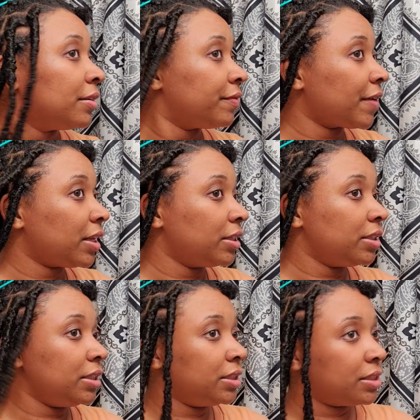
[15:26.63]
Fallon
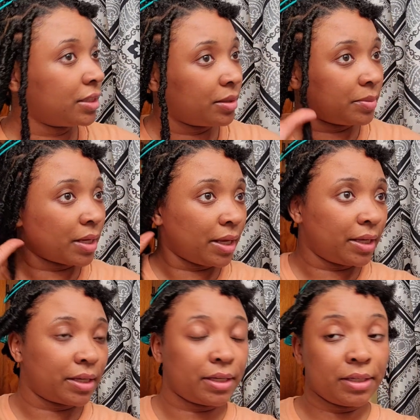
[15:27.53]
ends up
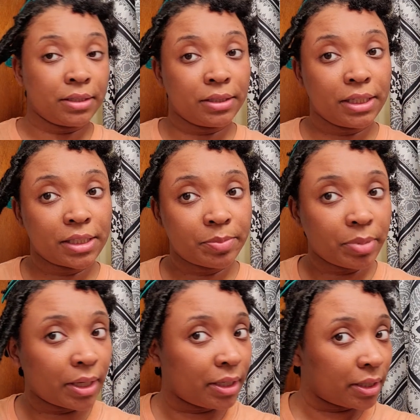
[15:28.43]
like
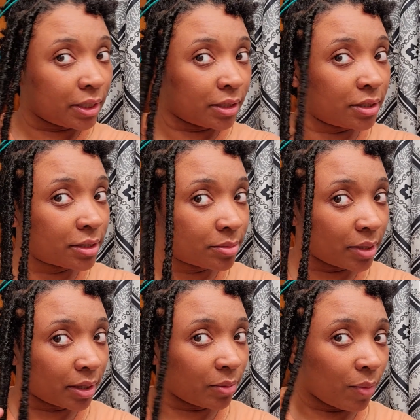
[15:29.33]
explaining, now this is
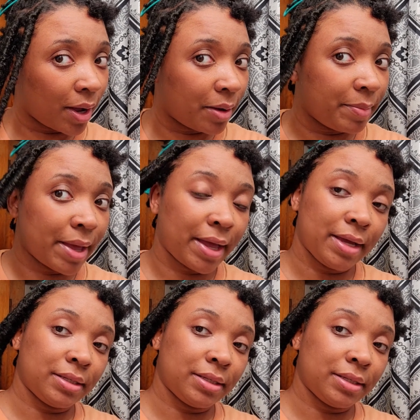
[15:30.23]
like a while back,